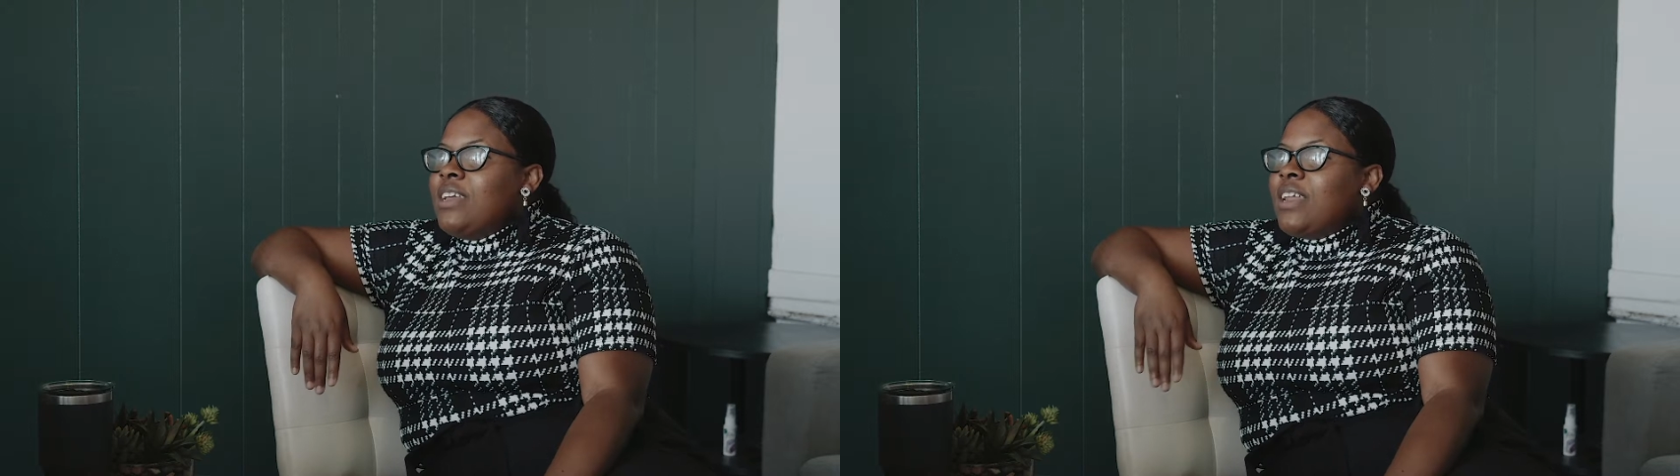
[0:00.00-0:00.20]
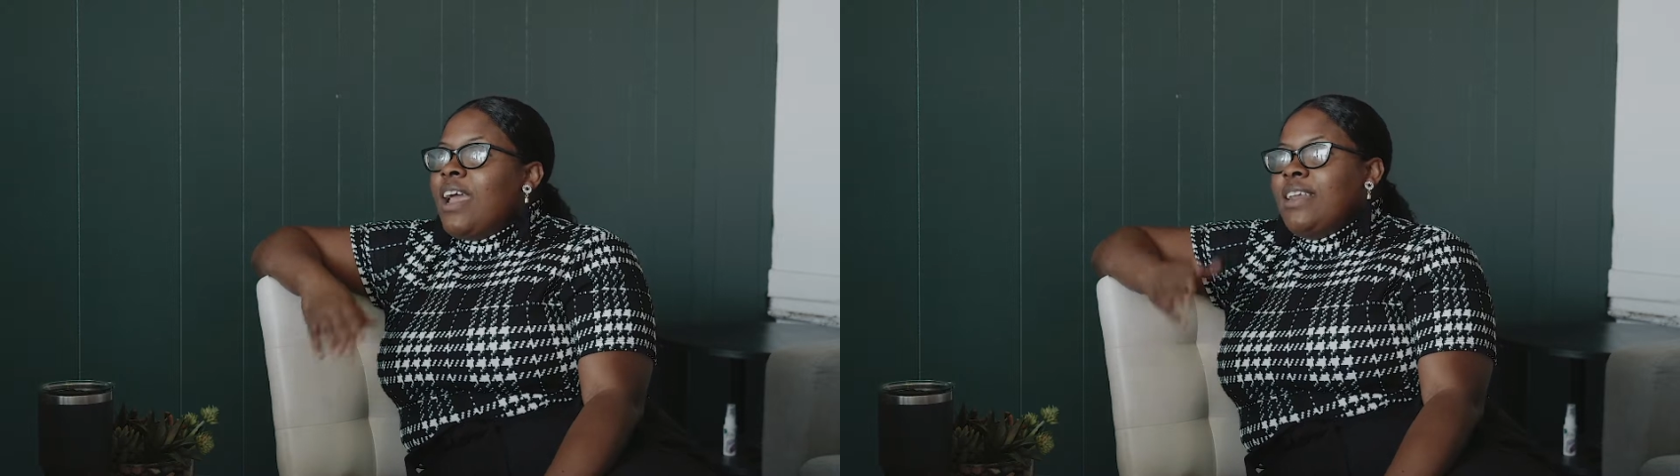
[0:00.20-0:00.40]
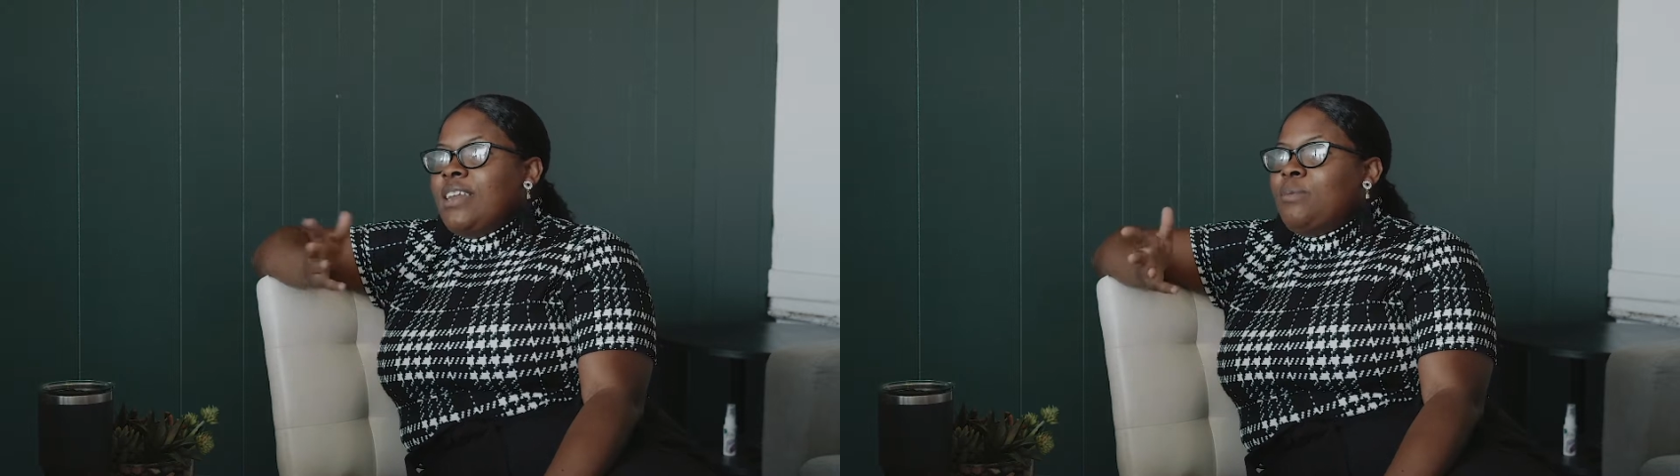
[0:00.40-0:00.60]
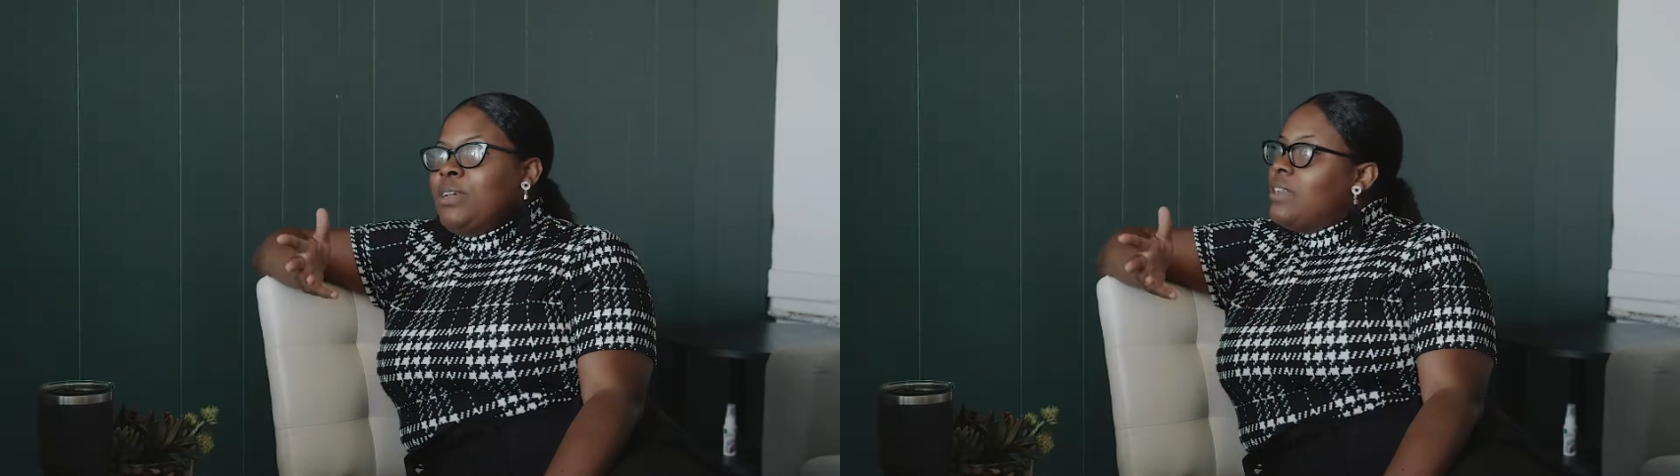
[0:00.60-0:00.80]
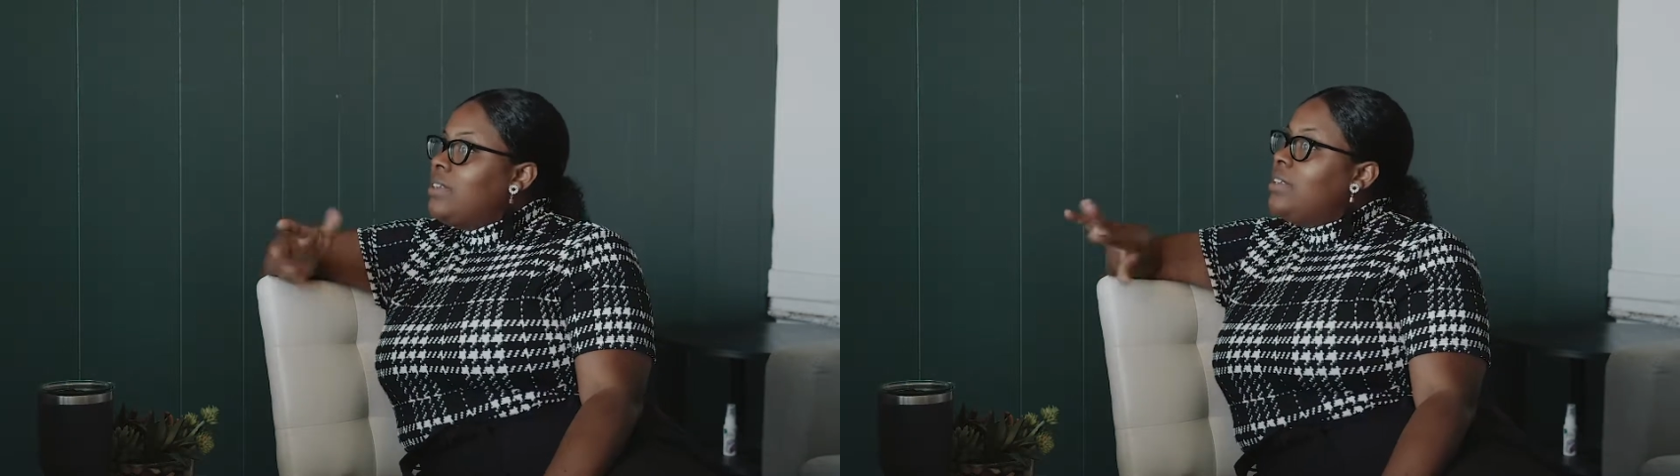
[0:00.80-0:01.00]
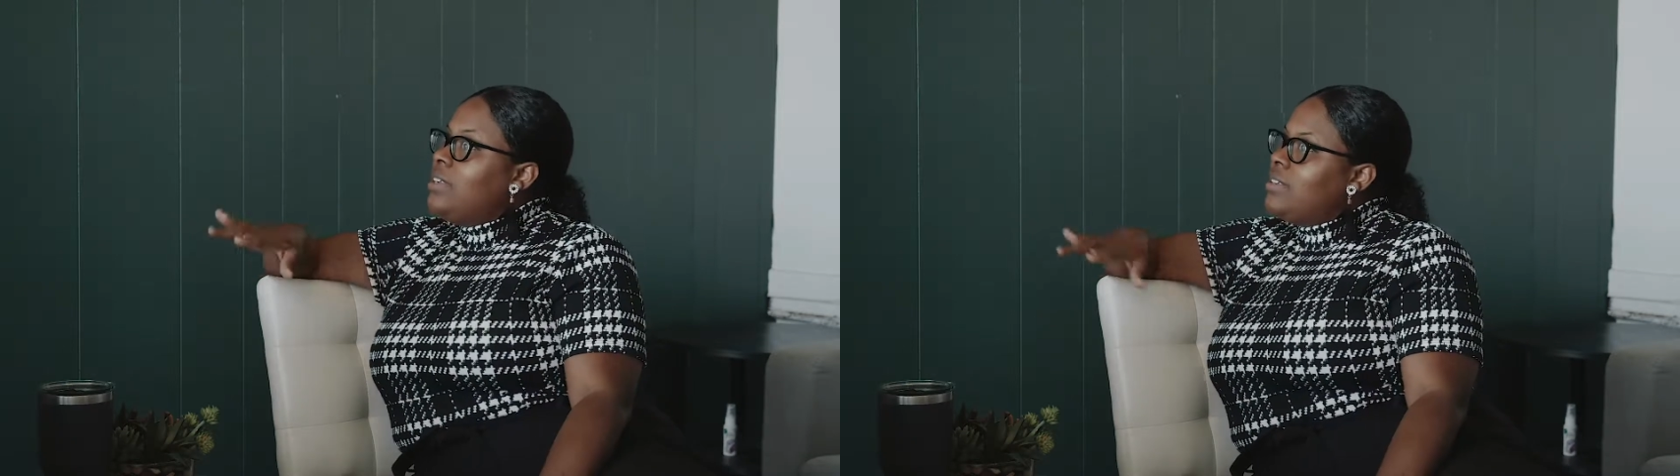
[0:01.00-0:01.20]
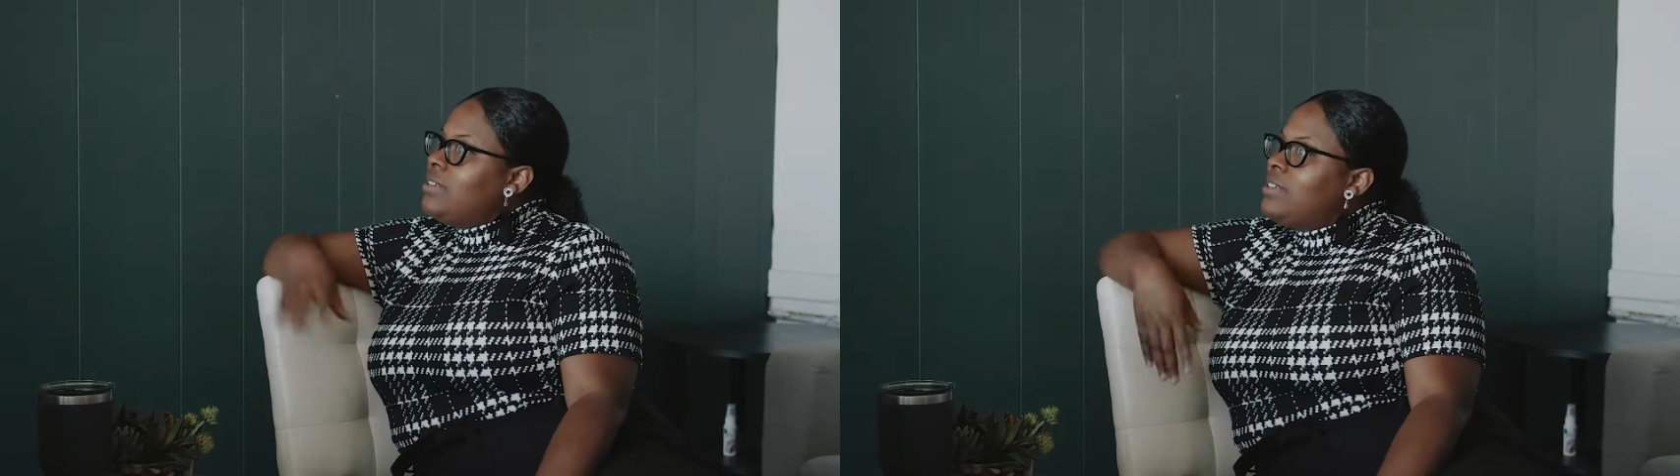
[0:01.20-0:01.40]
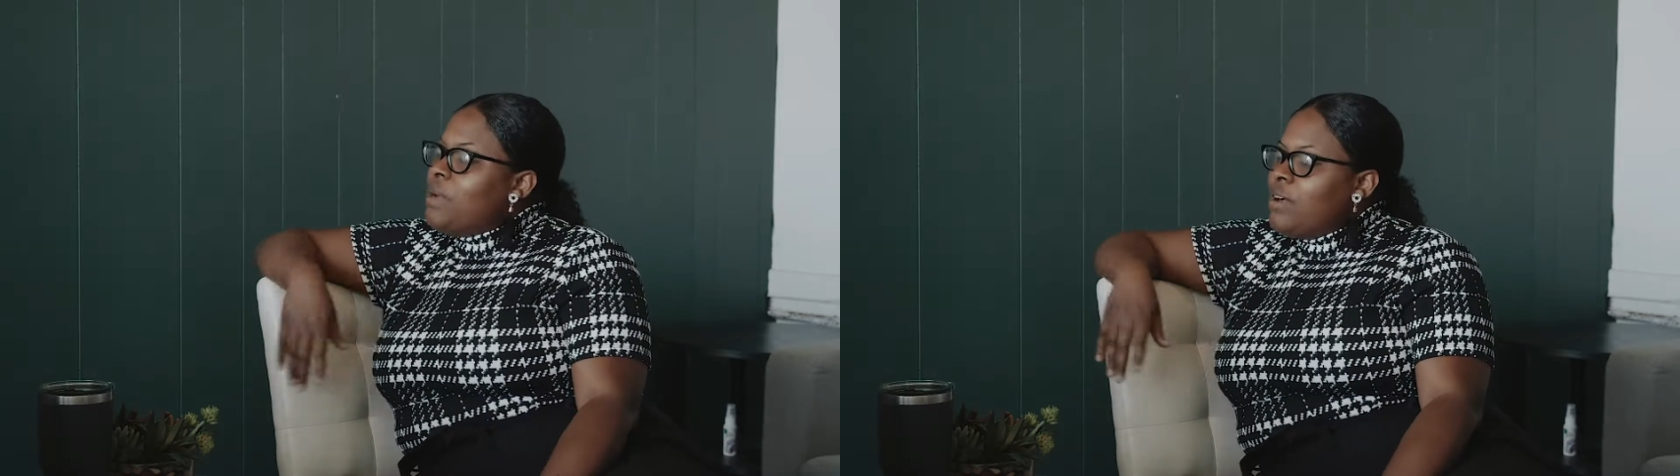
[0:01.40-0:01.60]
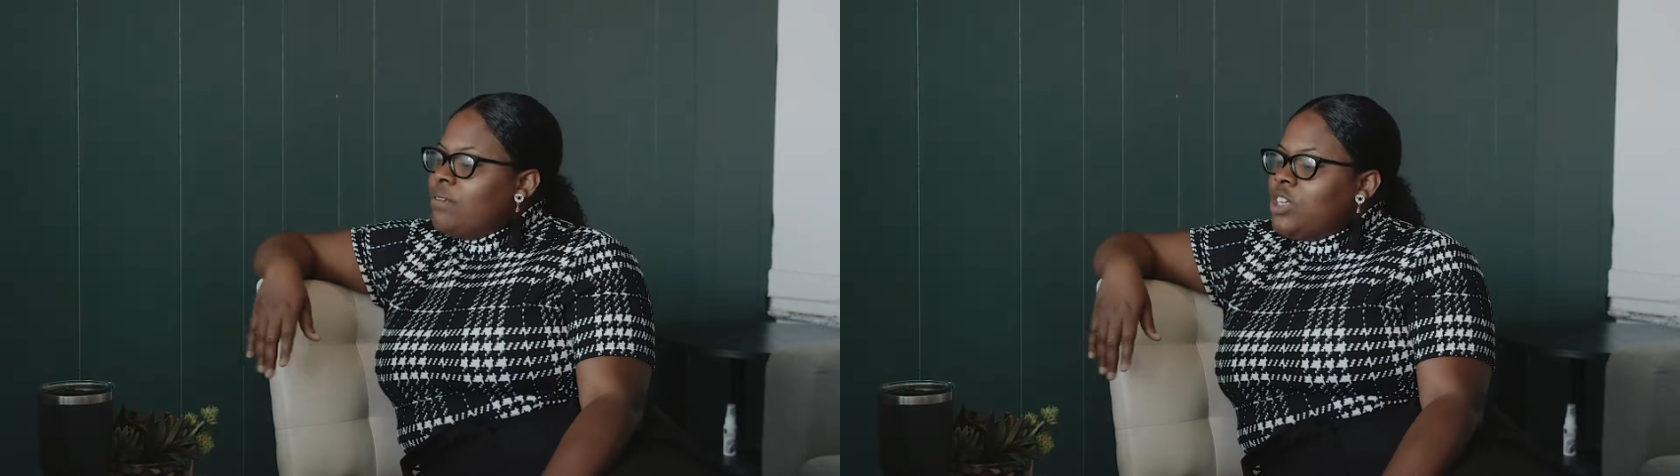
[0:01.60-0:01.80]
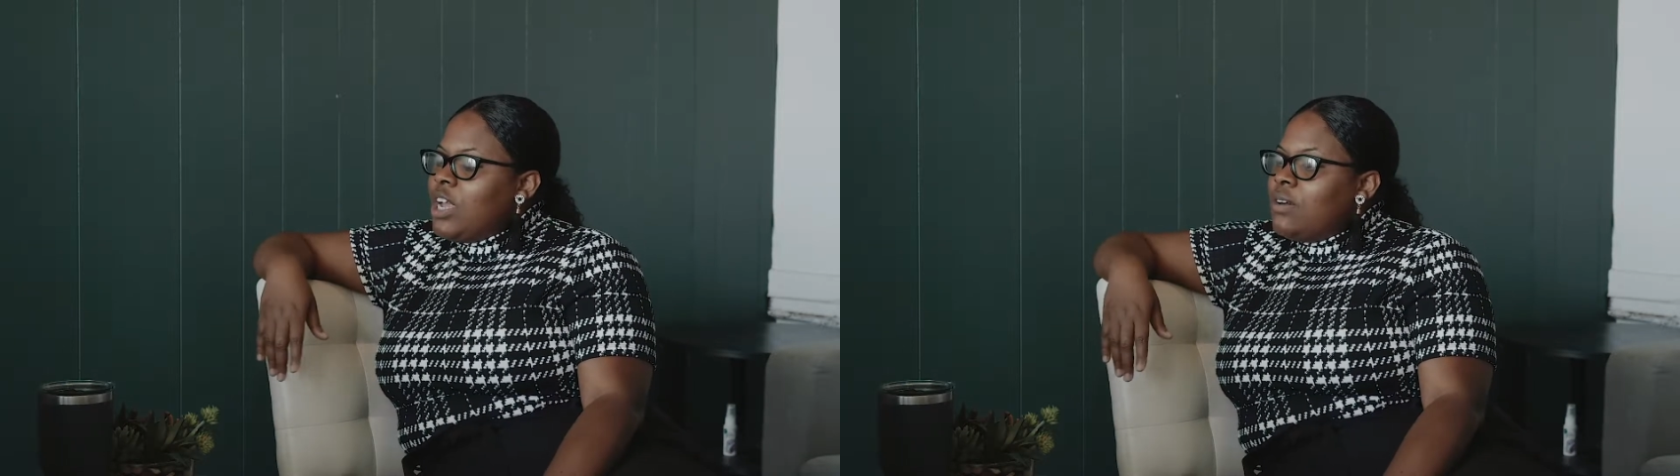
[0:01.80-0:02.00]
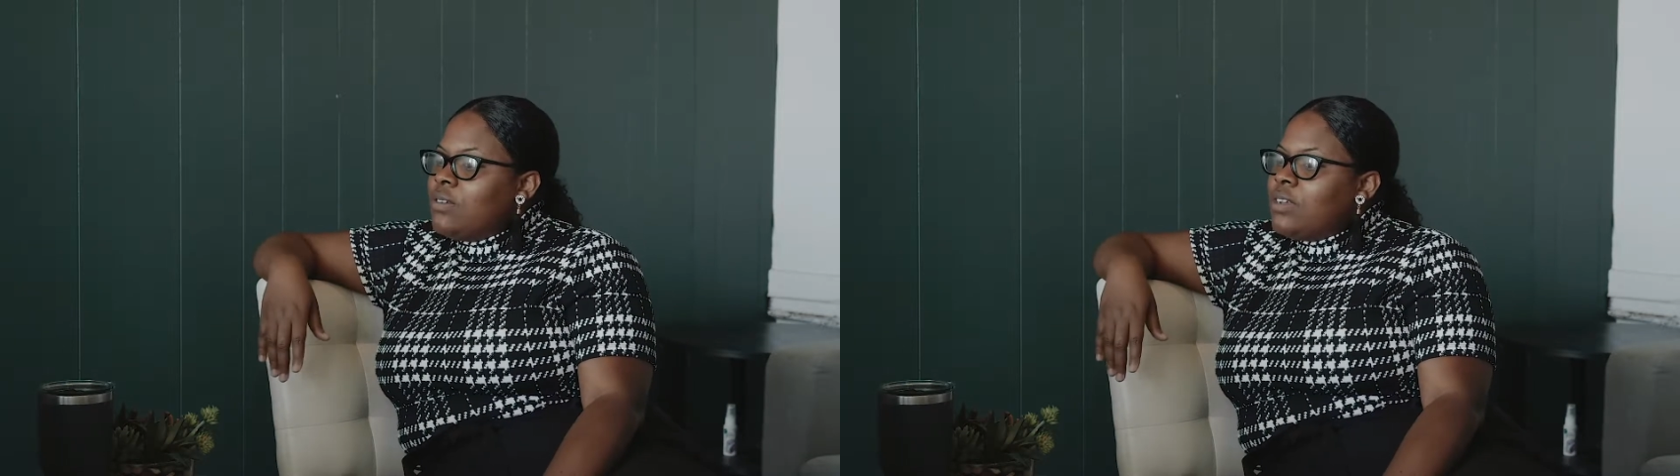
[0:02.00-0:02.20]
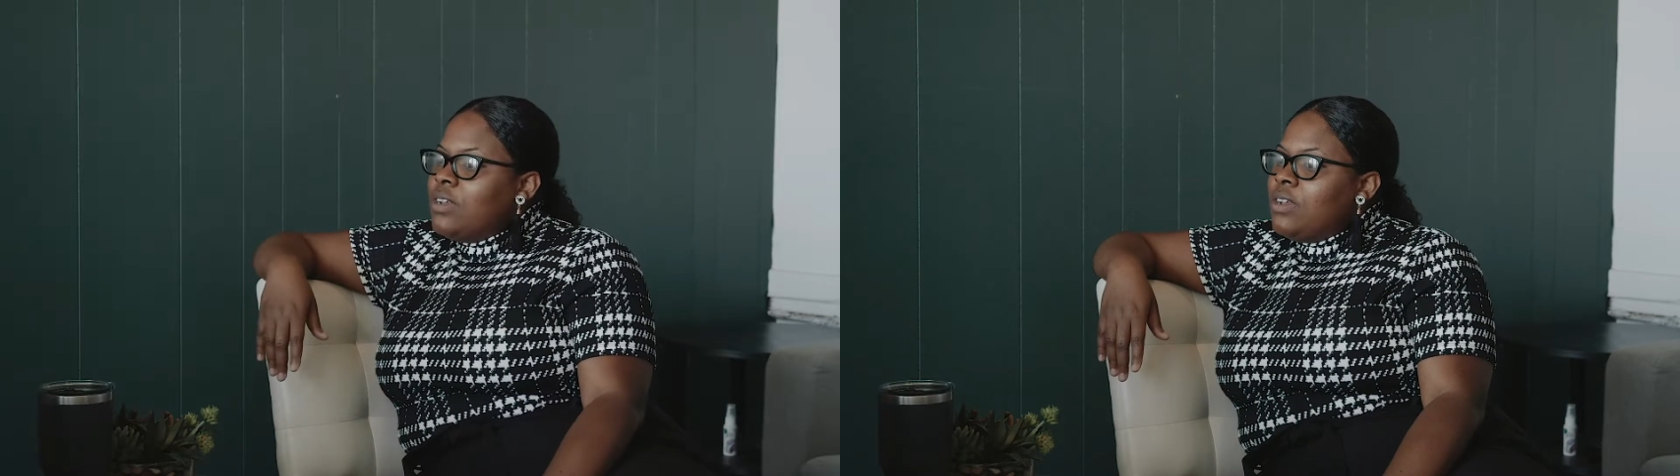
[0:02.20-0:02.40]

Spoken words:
and I had to end up teaching this to my own child,